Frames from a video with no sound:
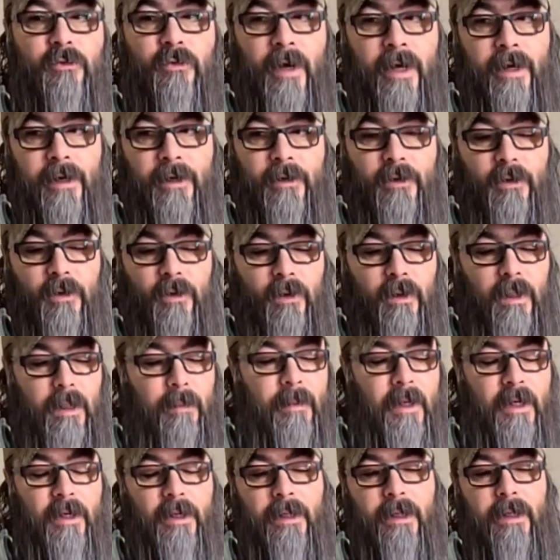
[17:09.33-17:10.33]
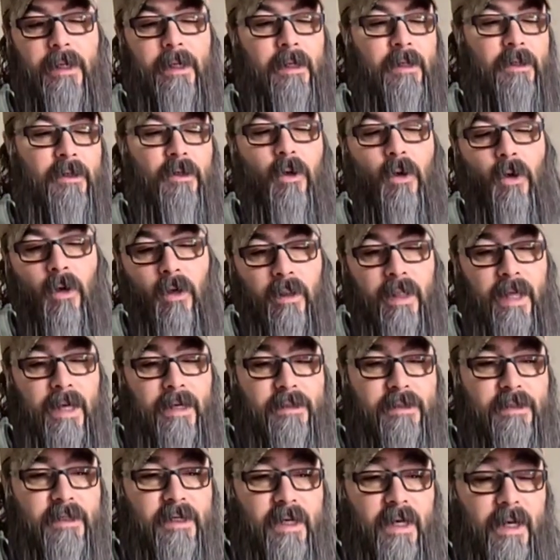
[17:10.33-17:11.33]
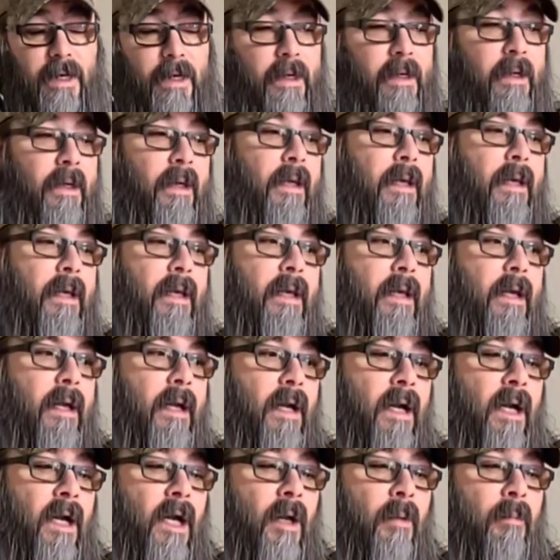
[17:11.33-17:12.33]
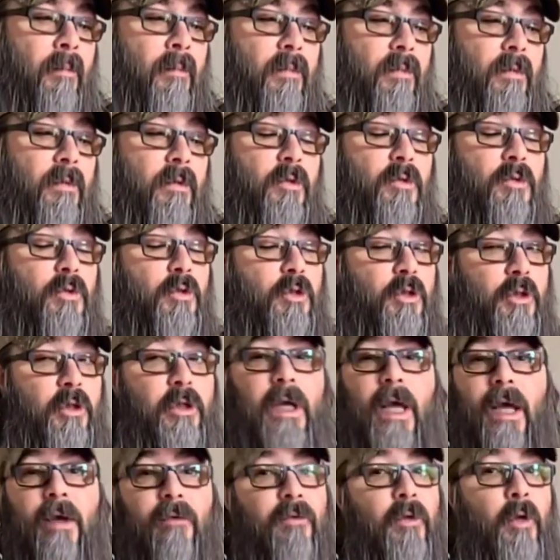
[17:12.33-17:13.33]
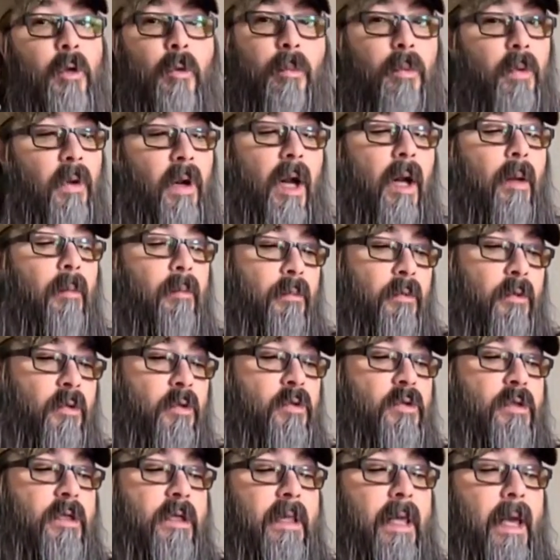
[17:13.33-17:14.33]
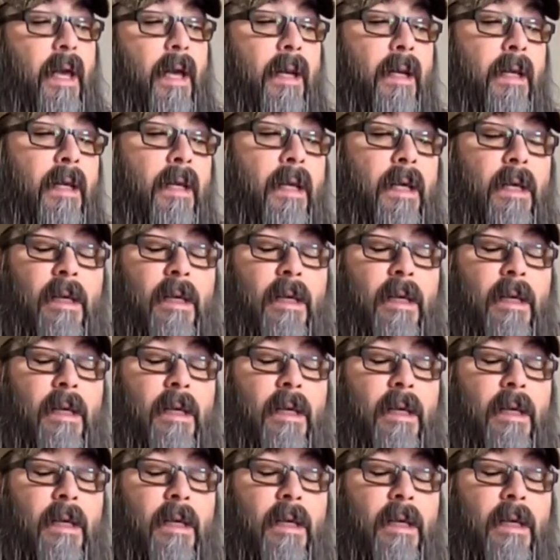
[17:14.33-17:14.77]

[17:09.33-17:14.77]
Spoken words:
reticle, I'm not going to get into all that today, you should have no problem using that.